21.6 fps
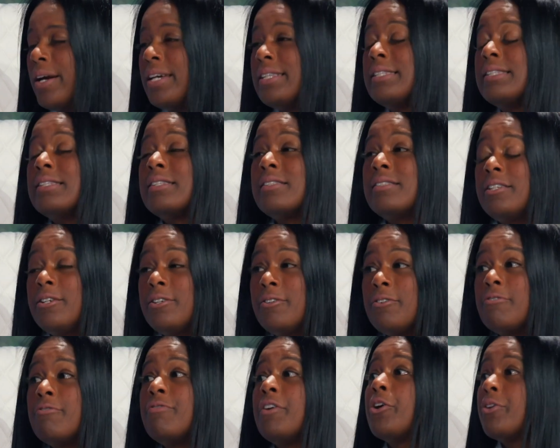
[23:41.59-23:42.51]
it's
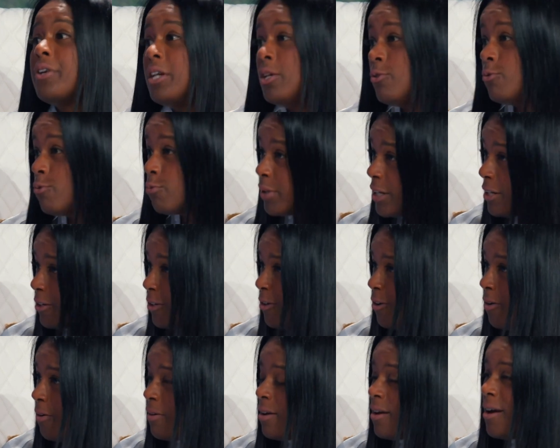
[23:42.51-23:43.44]
still very real,
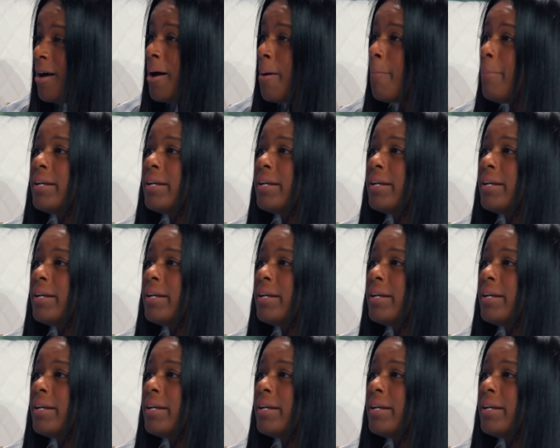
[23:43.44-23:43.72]
mm-hmm.